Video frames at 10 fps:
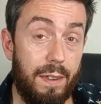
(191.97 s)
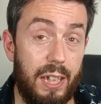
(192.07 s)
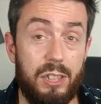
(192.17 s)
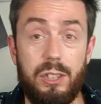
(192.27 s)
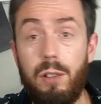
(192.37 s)

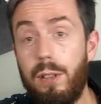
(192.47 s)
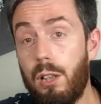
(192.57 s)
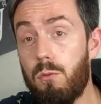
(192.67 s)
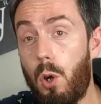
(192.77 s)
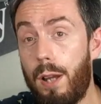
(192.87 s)
this
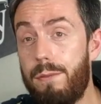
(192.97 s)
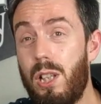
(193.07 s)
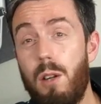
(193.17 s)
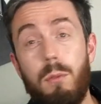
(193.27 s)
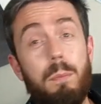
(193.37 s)
unit
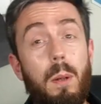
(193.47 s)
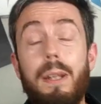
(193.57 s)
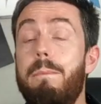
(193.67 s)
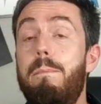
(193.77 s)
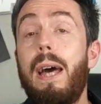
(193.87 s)
arrives with
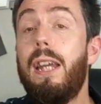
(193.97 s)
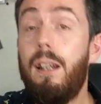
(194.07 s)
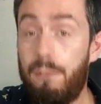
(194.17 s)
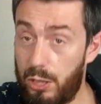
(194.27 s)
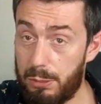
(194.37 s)
probably
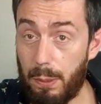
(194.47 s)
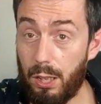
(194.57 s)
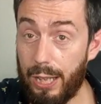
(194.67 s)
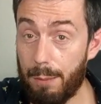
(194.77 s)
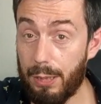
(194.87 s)
better
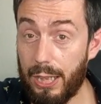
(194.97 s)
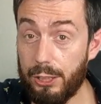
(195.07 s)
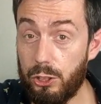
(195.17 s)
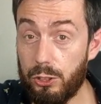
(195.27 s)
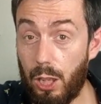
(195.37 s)
first-party
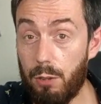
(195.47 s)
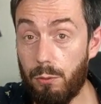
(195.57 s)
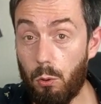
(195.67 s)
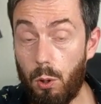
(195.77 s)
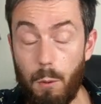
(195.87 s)
applications
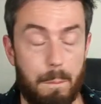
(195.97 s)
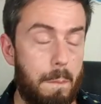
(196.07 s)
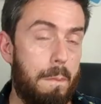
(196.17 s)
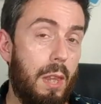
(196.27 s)
overall.